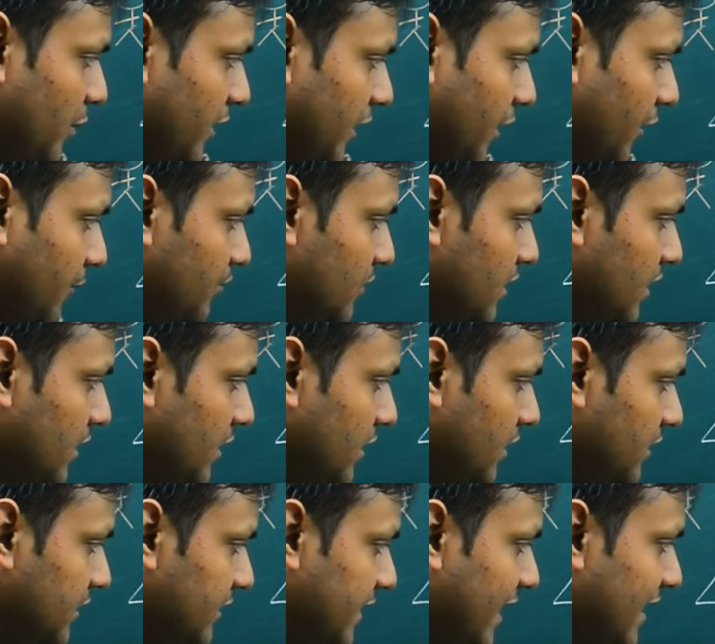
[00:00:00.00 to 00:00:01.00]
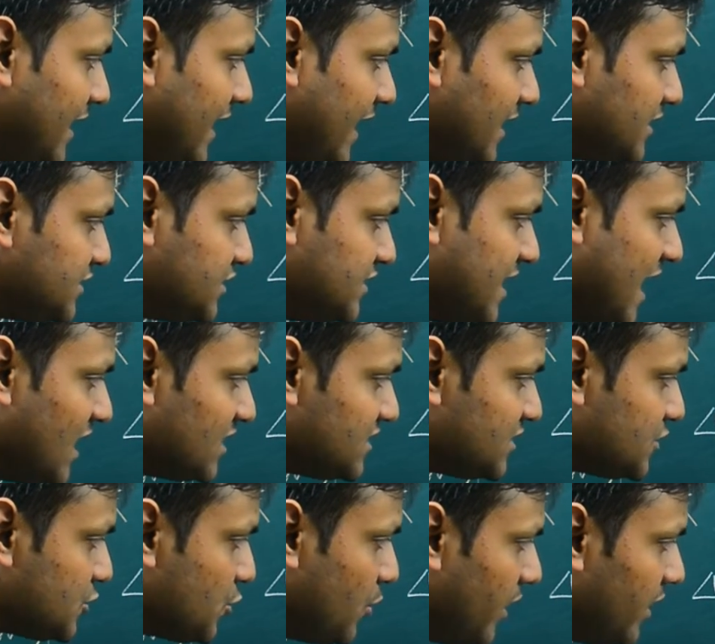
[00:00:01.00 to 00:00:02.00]
here, del x dash
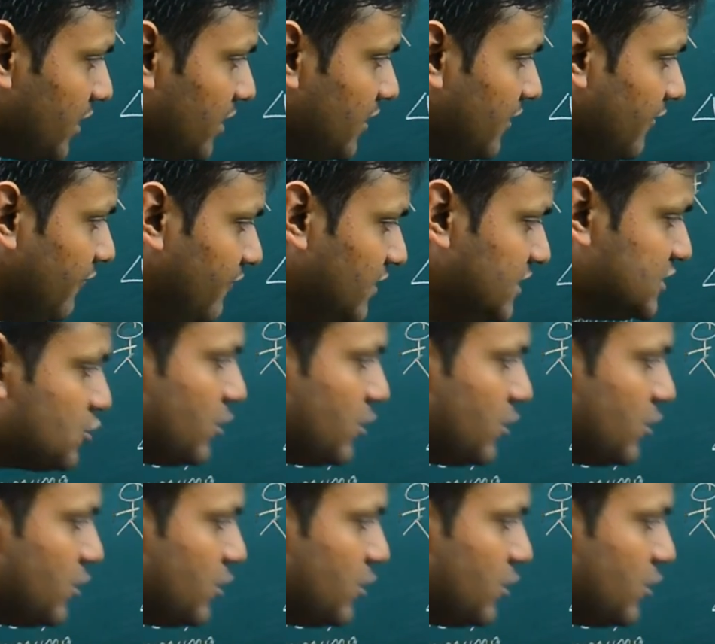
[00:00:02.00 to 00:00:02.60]
square v